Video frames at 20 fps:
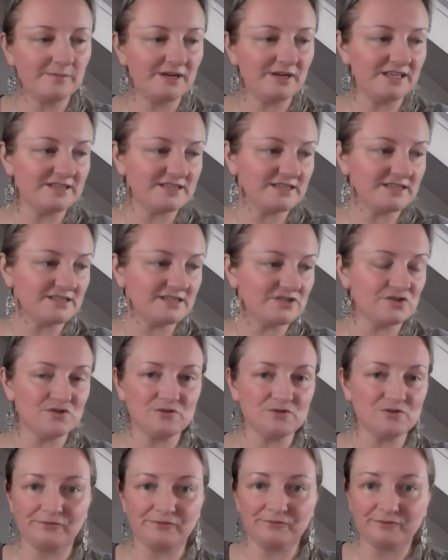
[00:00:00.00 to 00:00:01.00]
It's
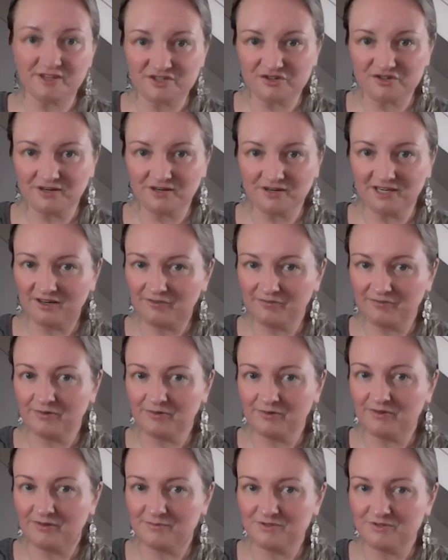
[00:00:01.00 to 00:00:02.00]
too frustrating
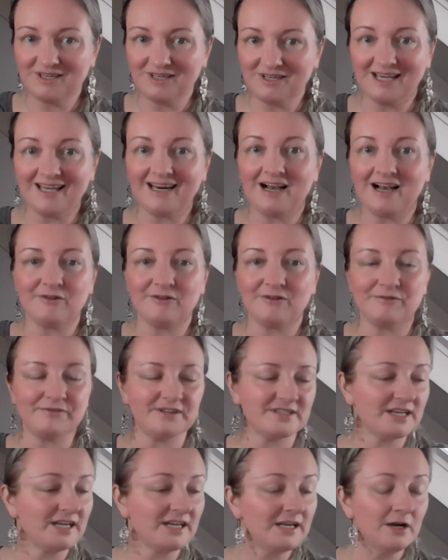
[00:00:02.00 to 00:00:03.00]
for them to get out of
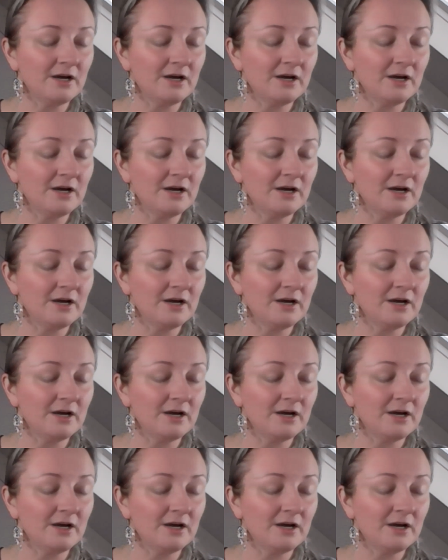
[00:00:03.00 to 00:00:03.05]
it,